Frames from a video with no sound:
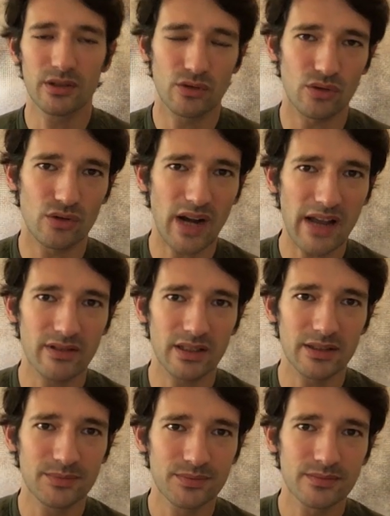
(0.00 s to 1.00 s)
to
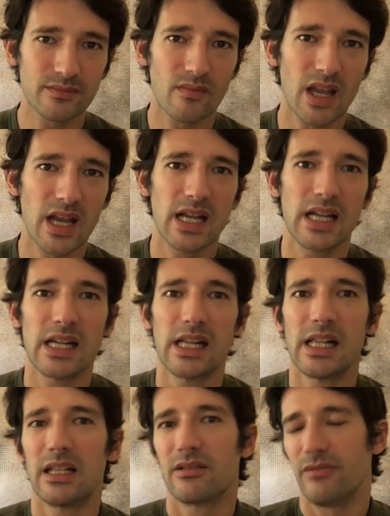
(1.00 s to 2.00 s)
travel
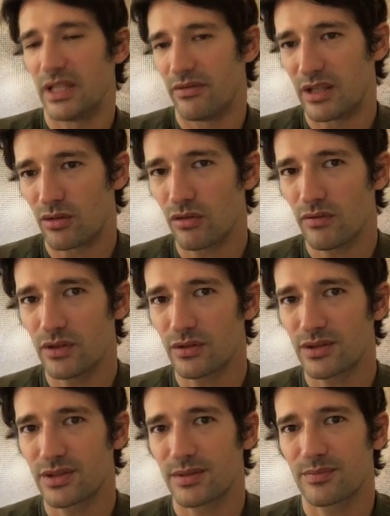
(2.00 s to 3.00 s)
with
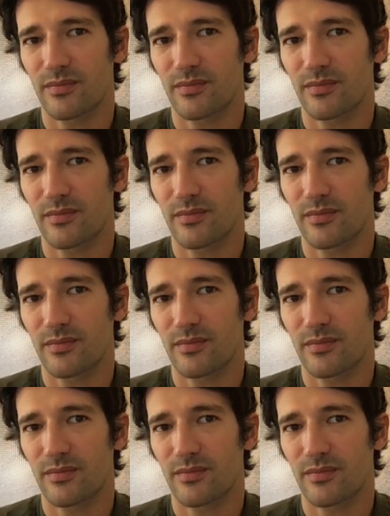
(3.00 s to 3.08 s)
Vitruvius,